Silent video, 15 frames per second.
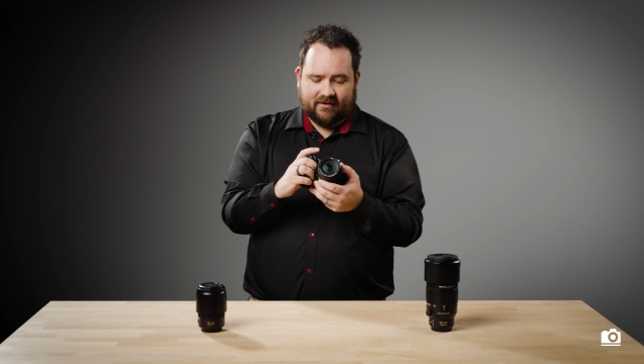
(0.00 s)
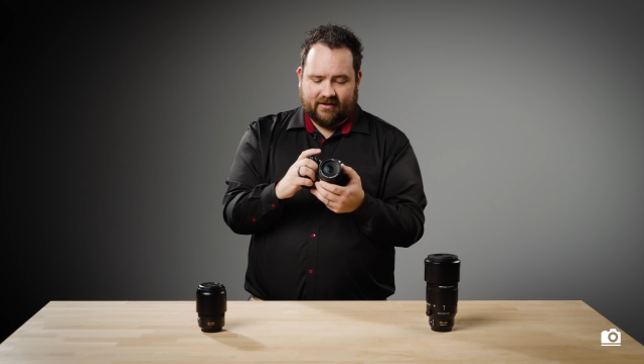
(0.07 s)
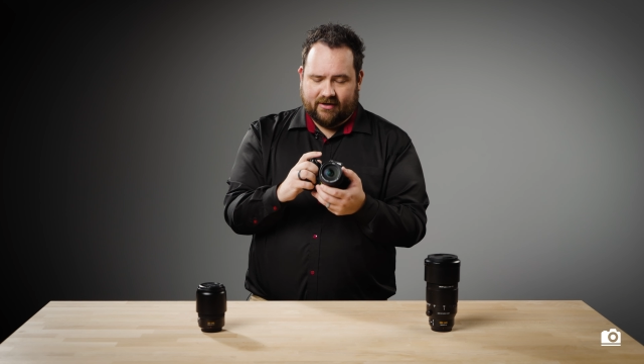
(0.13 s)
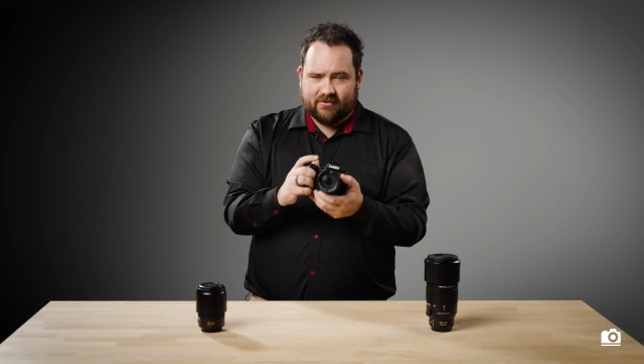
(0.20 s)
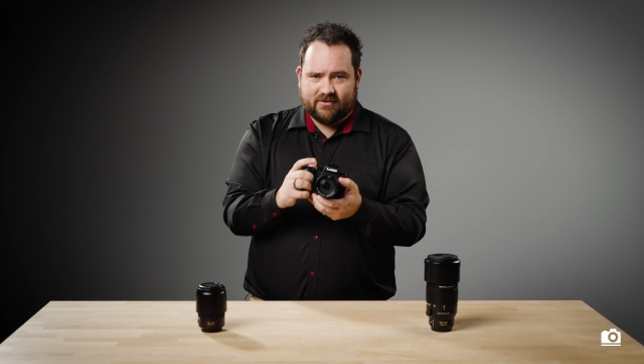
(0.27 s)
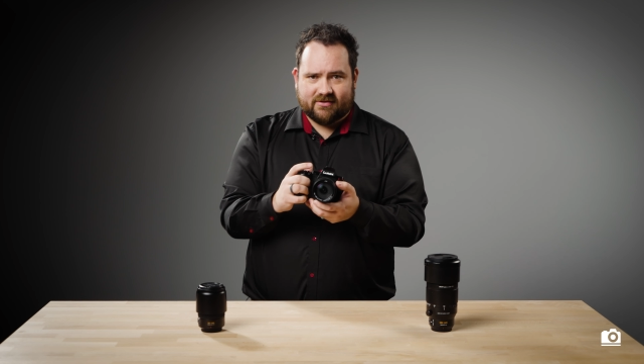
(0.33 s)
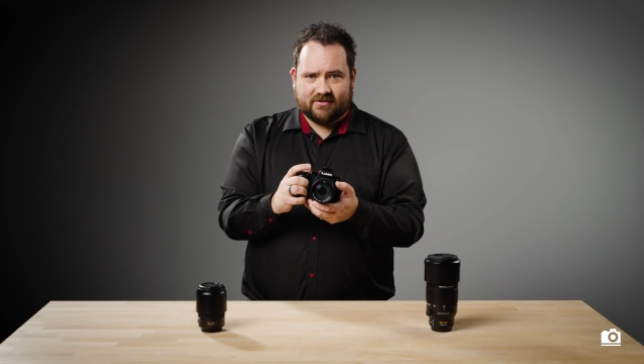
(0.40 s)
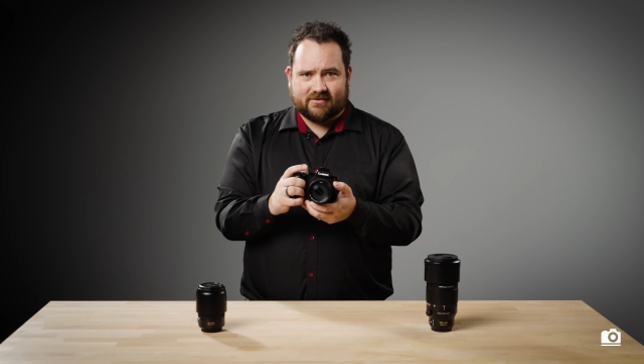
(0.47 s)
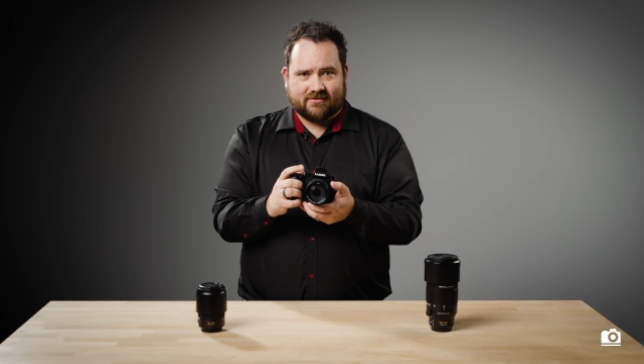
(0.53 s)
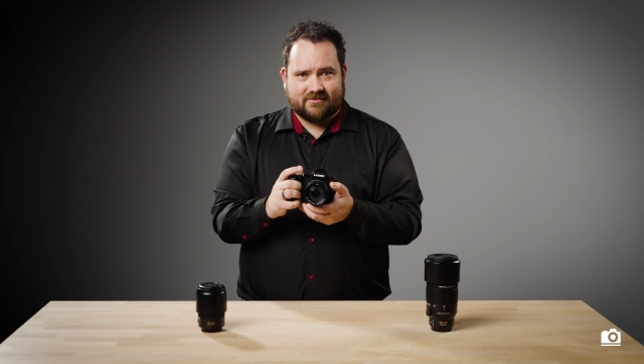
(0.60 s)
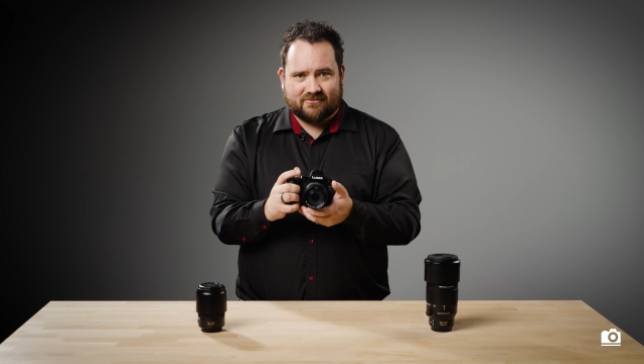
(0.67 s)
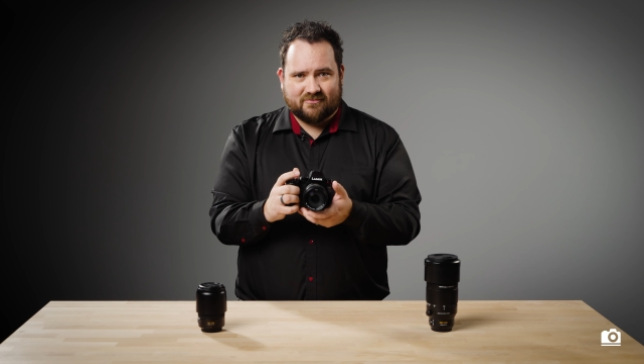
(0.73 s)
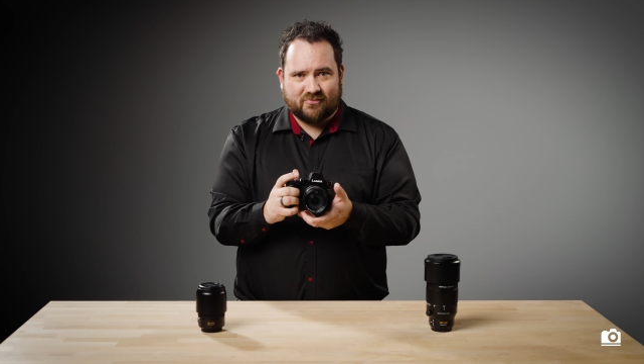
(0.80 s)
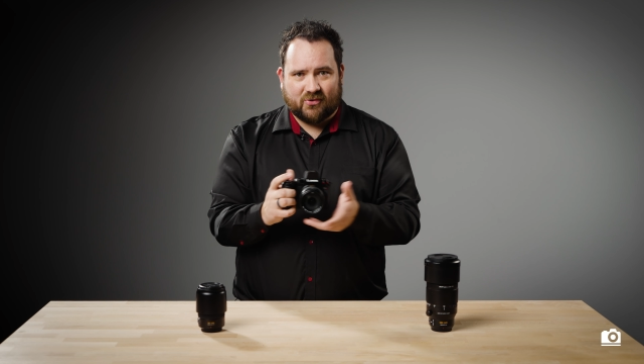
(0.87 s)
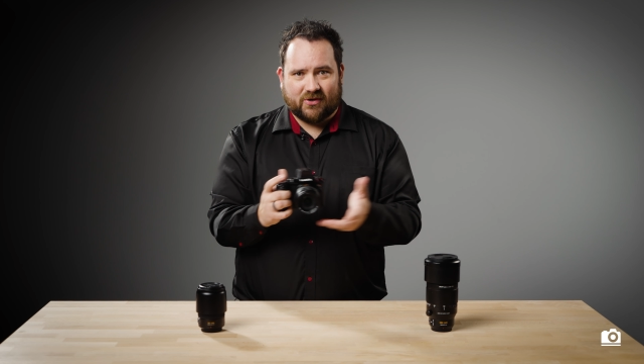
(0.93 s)
it was
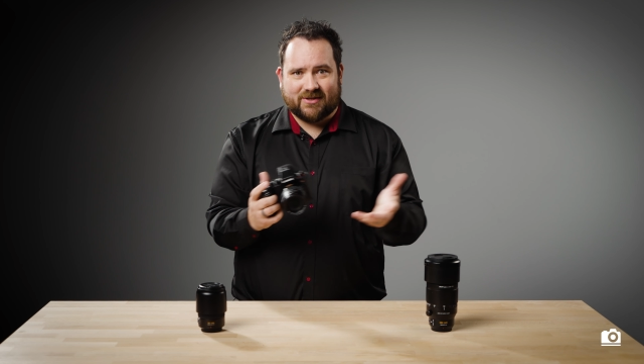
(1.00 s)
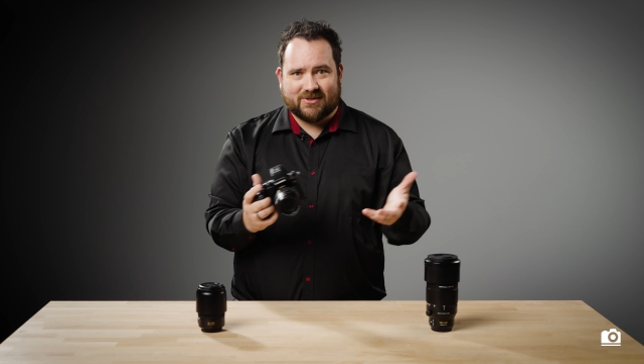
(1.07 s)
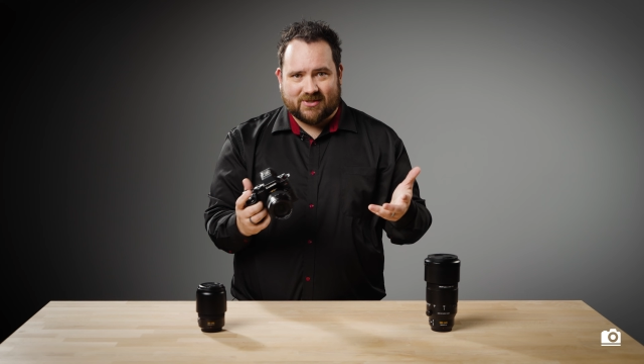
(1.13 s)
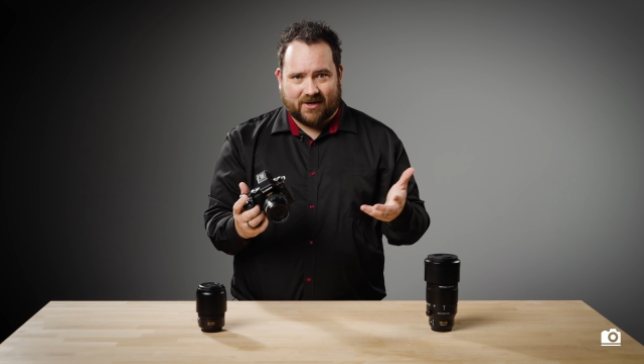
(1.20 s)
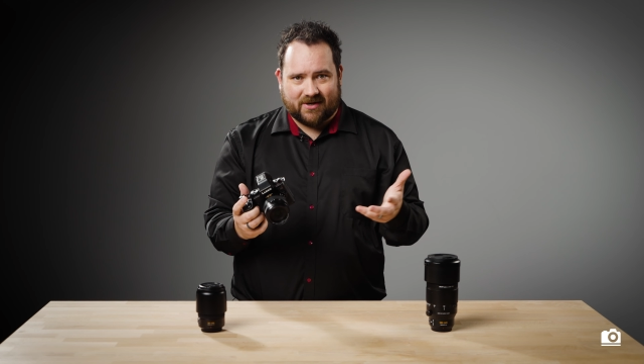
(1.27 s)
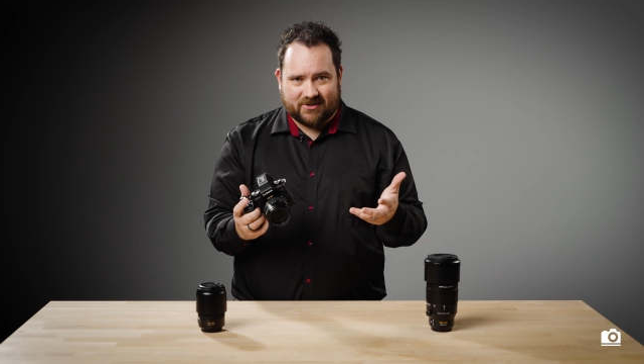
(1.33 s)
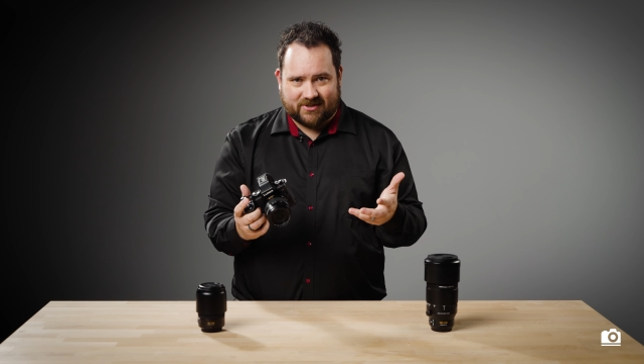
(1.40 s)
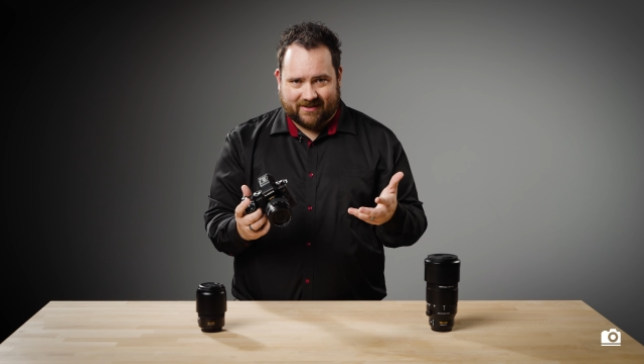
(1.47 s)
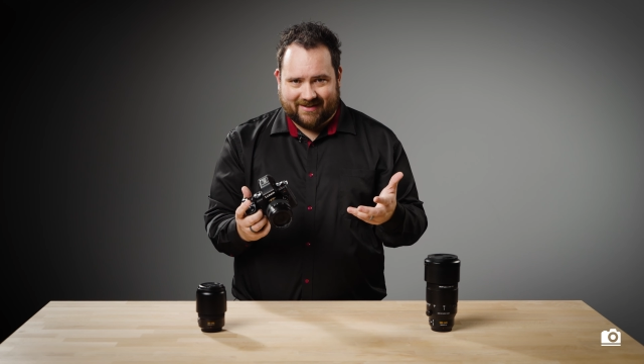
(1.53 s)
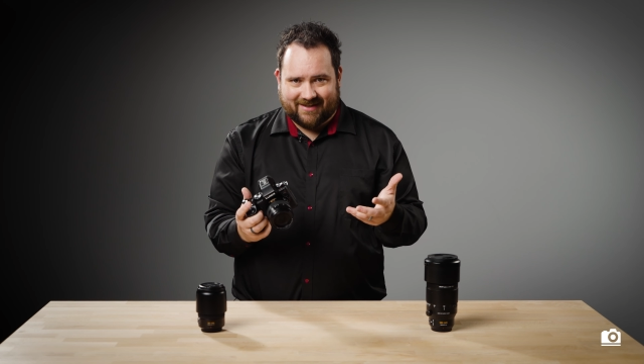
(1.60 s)
pretty astonishing.